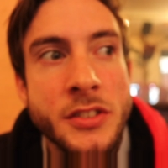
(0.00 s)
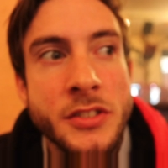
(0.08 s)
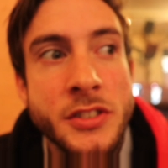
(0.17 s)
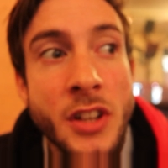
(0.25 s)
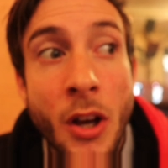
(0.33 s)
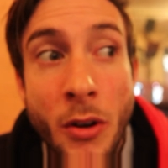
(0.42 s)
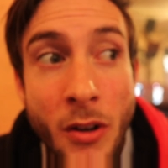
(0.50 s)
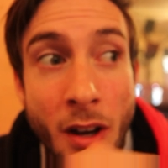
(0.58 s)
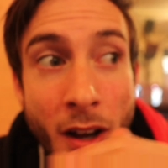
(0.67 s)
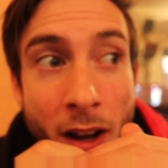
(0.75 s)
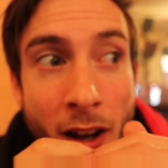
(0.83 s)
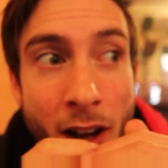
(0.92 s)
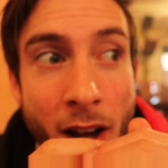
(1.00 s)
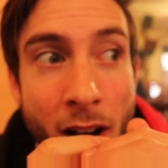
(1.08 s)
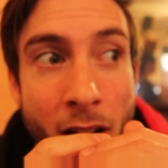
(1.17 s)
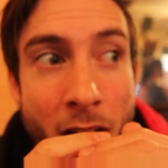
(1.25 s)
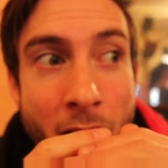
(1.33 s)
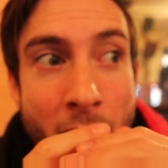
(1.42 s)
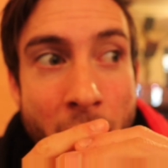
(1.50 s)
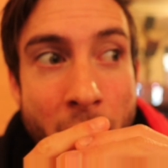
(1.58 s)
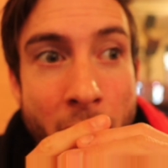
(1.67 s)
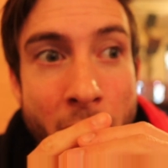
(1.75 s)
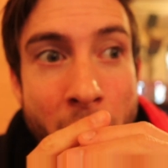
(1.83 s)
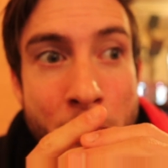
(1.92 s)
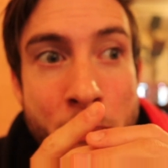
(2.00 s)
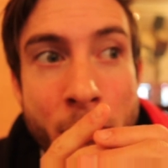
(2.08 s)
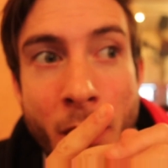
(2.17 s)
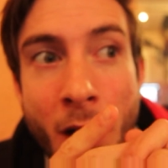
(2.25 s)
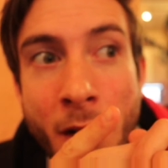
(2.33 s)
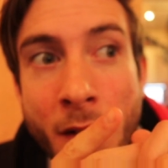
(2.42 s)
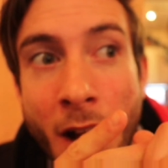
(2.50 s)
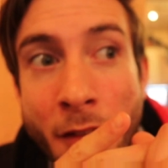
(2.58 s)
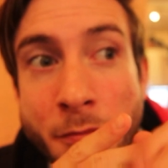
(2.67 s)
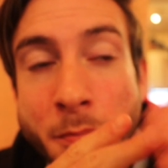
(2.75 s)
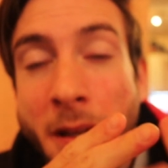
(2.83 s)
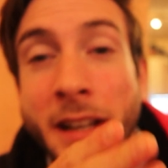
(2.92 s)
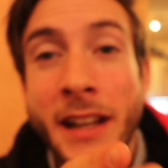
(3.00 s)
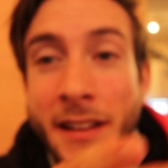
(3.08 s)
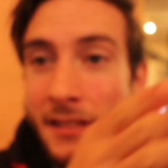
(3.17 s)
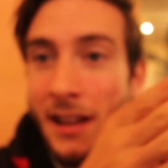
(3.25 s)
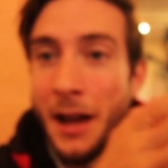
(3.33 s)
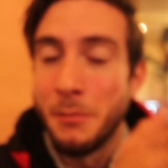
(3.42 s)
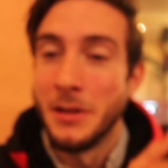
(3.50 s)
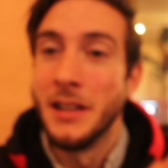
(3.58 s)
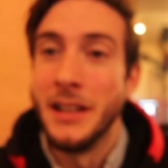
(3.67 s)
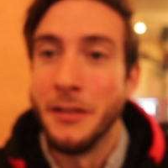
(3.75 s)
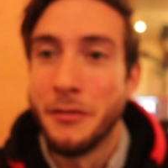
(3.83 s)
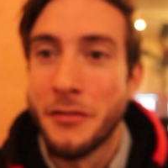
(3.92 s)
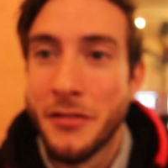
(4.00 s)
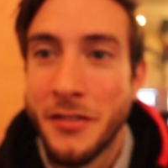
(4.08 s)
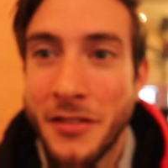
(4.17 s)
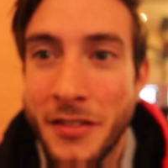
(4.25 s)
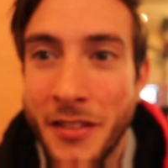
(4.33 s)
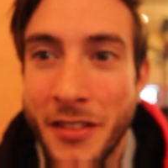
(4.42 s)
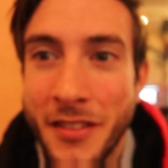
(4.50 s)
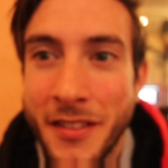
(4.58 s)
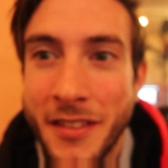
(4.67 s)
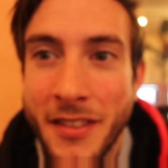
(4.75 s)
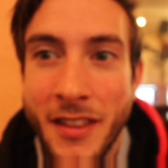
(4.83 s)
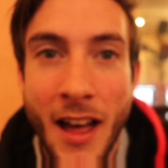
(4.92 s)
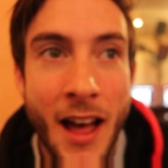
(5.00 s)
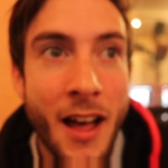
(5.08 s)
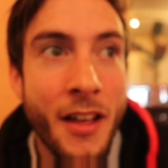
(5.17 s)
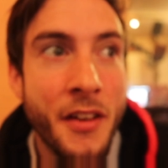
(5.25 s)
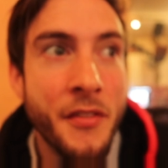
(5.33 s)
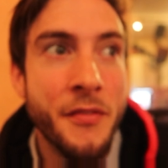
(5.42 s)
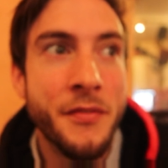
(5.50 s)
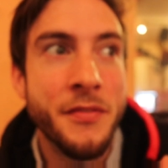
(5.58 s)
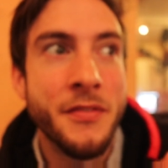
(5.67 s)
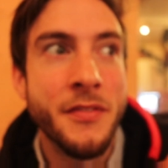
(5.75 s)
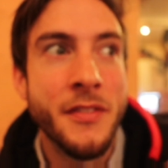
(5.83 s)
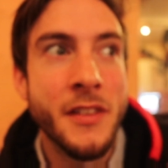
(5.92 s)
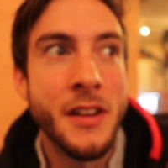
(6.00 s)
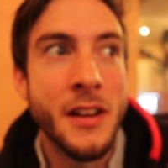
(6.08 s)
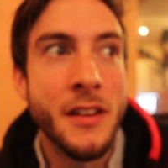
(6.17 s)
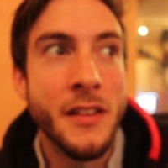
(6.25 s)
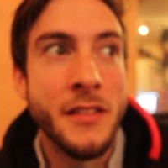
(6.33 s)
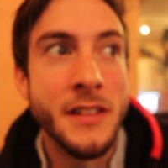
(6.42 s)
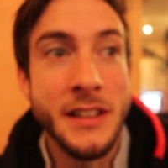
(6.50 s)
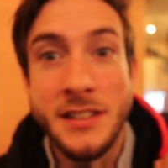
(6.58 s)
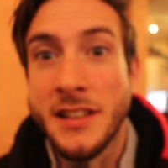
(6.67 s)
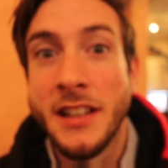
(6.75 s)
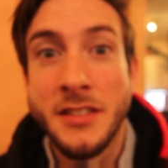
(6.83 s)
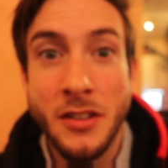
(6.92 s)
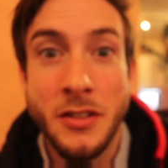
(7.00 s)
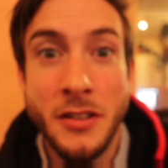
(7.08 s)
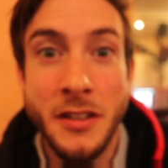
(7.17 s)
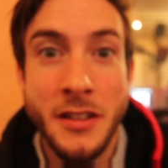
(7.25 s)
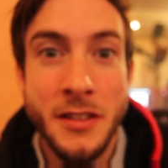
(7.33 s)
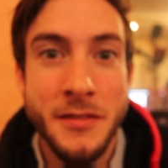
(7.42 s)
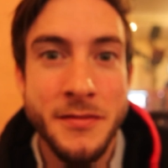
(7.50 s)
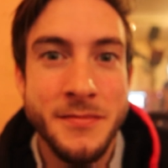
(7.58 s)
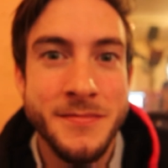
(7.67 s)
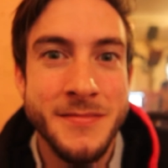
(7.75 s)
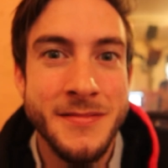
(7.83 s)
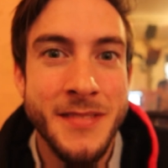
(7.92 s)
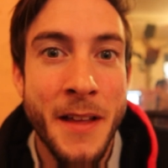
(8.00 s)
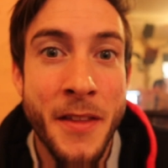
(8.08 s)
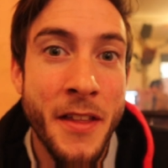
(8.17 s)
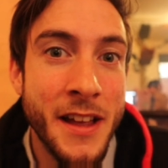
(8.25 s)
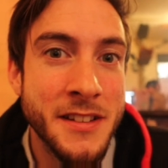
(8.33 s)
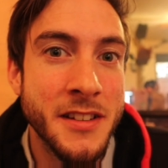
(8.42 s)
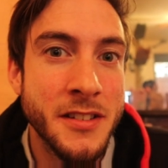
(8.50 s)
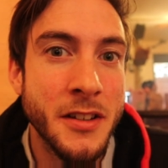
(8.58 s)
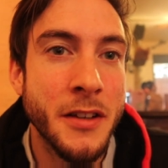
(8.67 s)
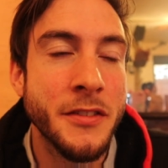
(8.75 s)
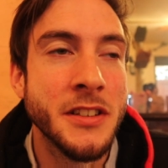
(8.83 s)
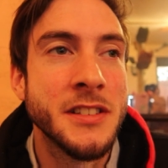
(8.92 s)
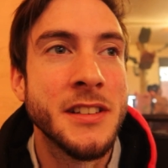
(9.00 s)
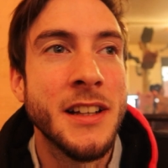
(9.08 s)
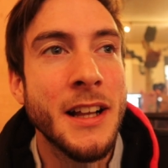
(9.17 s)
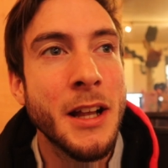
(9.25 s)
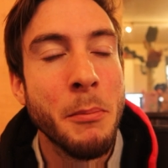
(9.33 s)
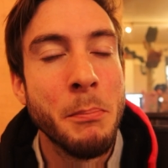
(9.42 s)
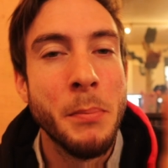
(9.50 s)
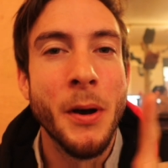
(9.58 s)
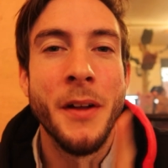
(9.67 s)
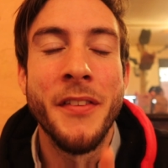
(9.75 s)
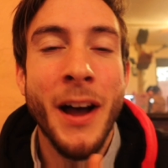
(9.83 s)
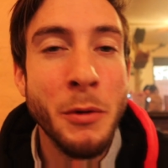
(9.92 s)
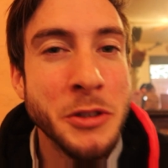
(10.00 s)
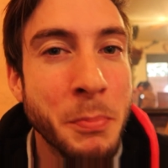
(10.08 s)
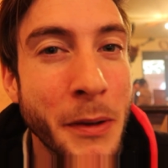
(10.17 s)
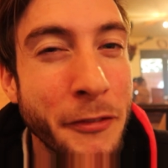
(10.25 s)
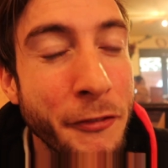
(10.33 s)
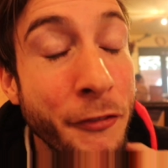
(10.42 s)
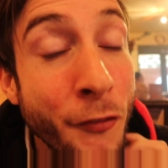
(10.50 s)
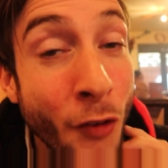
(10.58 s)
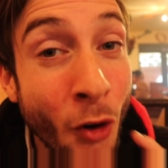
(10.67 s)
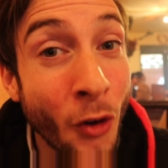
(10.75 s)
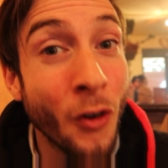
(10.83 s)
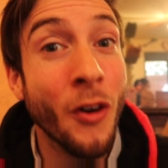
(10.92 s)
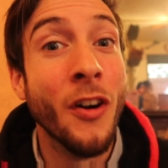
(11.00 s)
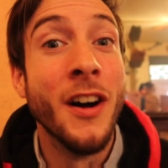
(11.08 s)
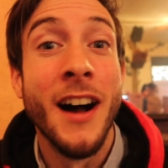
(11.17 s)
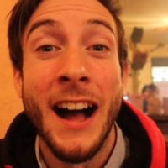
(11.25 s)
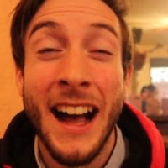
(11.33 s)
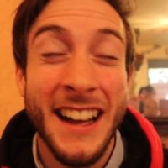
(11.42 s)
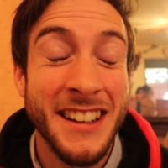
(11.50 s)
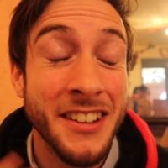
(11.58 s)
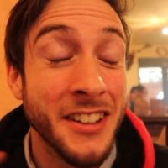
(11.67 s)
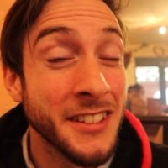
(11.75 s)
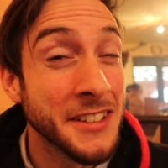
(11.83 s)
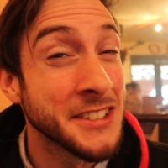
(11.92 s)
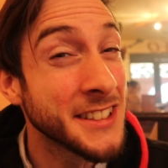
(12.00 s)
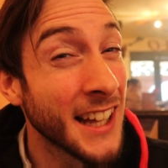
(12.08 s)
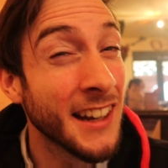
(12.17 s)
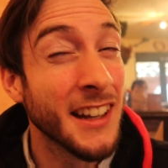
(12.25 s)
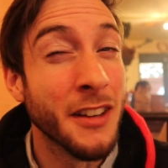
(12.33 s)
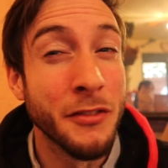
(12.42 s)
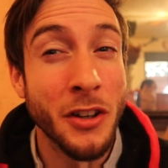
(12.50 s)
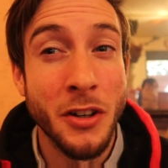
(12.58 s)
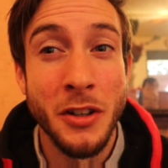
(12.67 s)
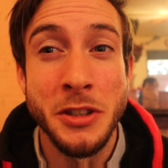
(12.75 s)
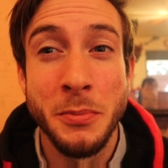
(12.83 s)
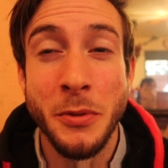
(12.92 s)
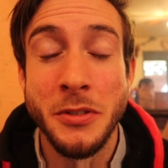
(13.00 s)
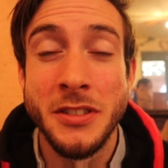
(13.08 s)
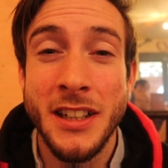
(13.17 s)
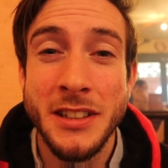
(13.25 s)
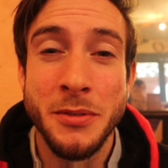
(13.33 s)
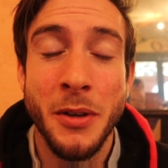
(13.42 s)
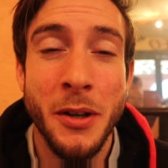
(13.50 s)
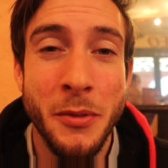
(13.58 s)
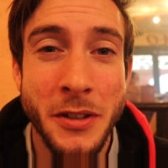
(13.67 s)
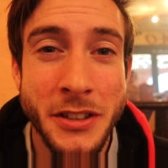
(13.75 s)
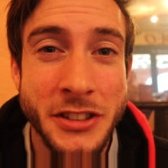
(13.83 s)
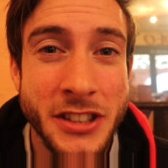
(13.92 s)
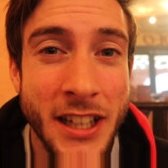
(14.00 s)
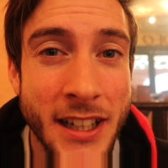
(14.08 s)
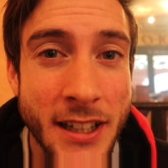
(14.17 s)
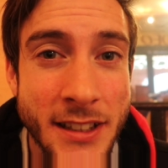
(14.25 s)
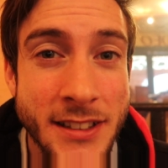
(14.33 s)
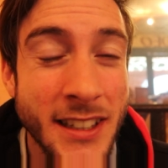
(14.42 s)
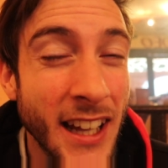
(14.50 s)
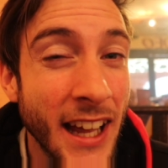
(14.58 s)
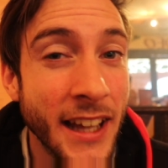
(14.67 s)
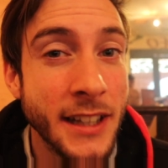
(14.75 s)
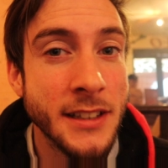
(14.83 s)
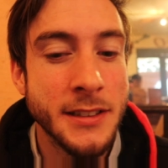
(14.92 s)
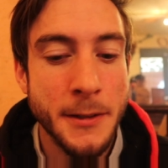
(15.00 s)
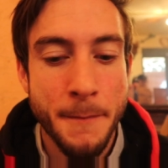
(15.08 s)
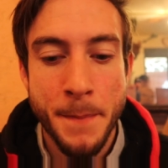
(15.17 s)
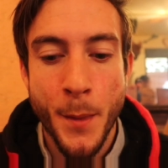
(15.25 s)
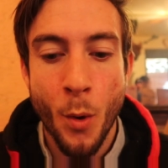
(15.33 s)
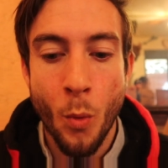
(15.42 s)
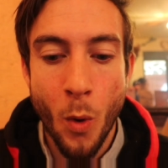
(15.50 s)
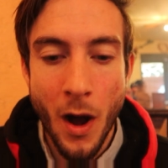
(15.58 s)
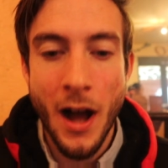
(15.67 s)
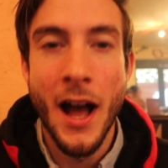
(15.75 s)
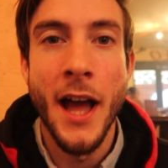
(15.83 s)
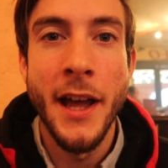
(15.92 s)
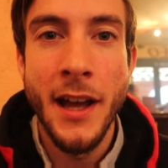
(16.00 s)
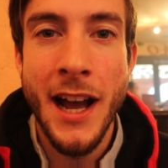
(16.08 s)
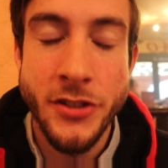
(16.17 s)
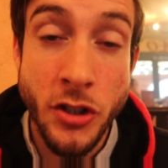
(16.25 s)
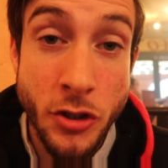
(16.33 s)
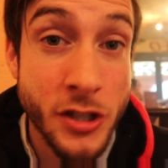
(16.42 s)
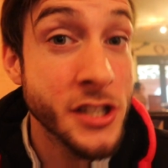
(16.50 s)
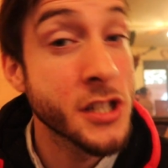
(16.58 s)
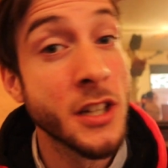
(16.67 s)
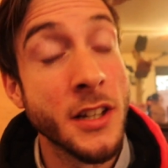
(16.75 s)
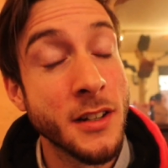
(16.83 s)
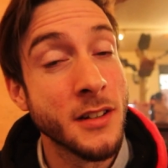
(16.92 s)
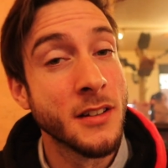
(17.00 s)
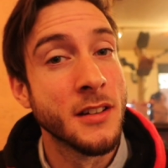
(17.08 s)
So I've been in that belief that these things are good and they're there to serve us. But that was before I had an understanding of the gospel. So that's what I want to share today, is why, as a Christian,